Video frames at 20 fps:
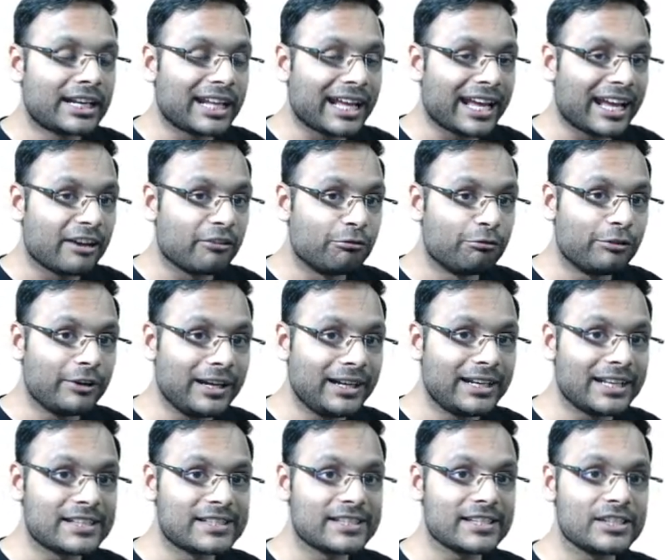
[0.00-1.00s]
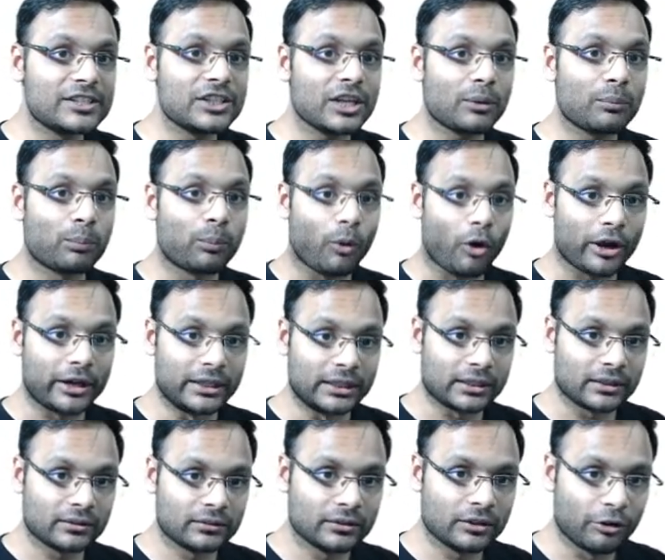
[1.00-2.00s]
every decision
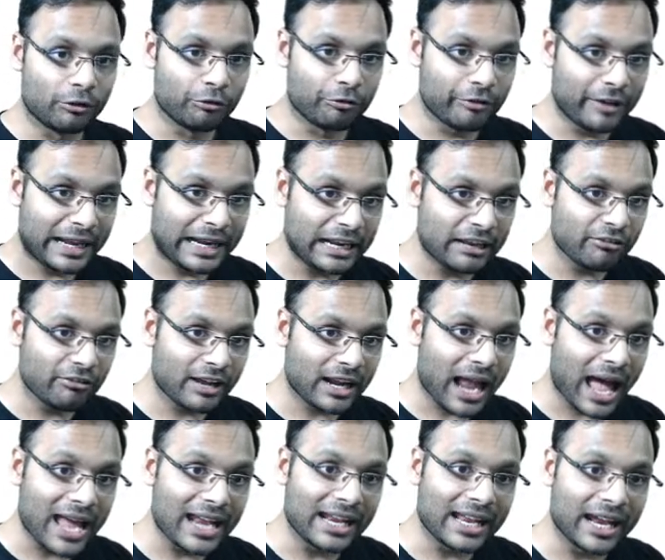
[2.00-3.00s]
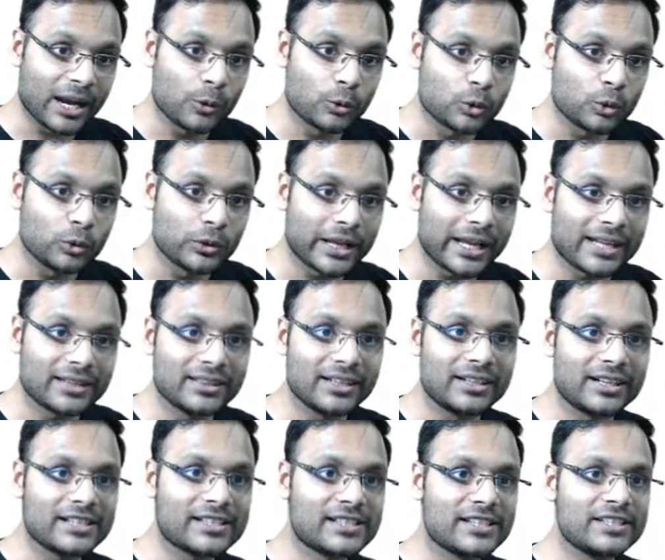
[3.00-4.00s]
point, whenever I'll have to take the
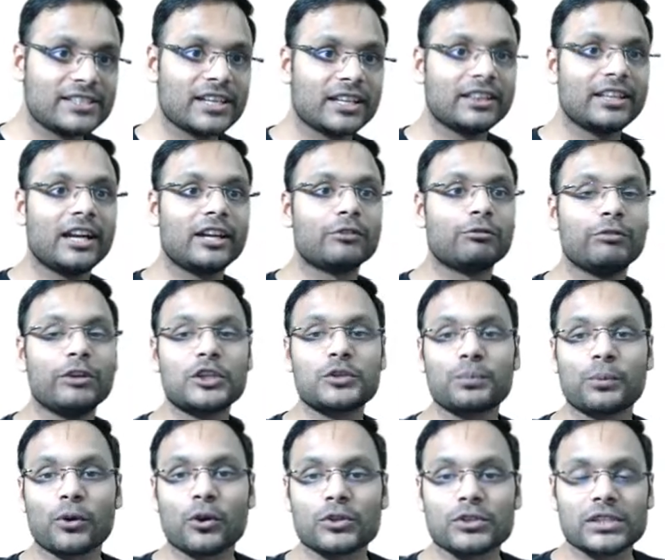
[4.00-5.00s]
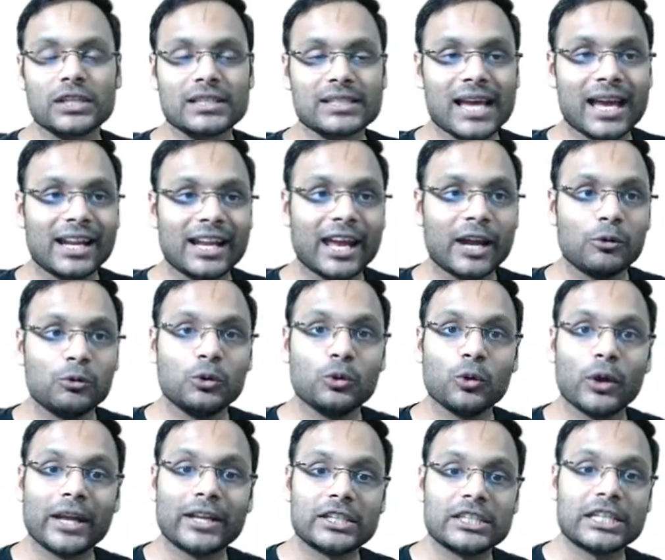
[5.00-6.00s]
decision that which process I'll have
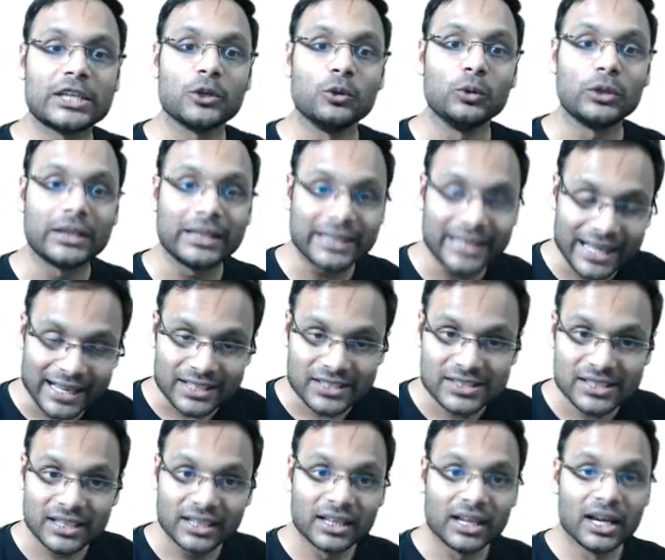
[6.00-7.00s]
to execute next,